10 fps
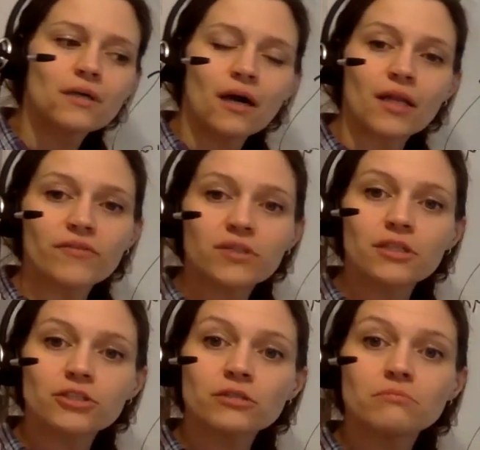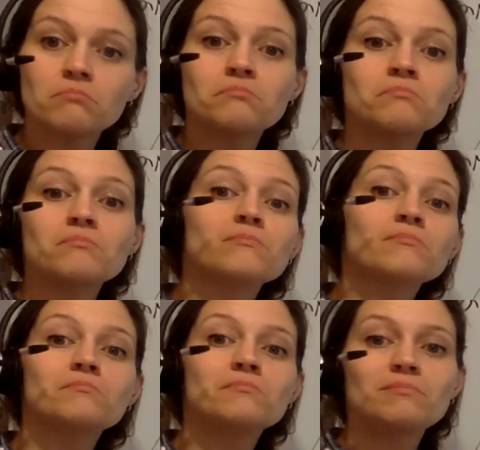11th edition
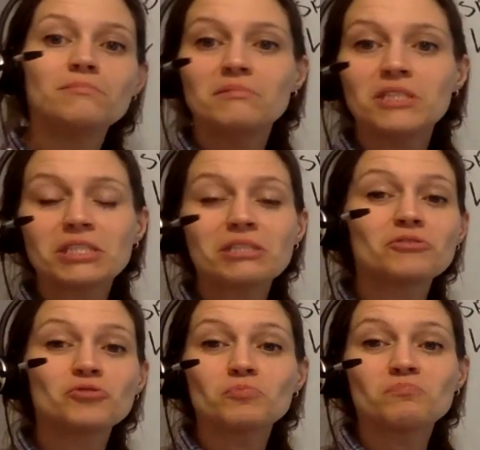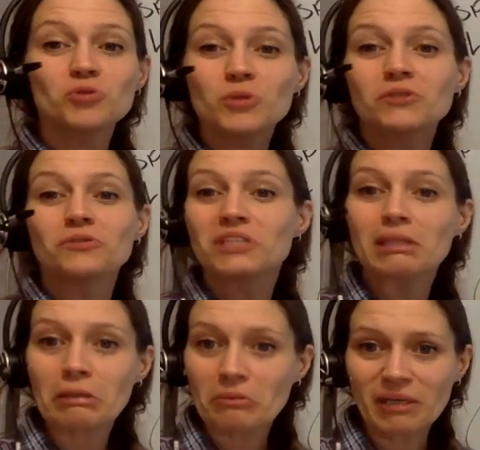just drizzles a
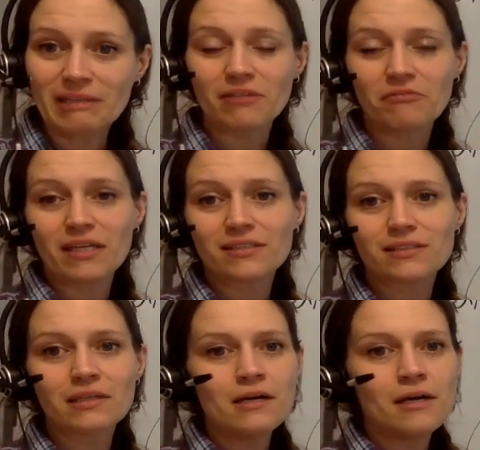little bit of this.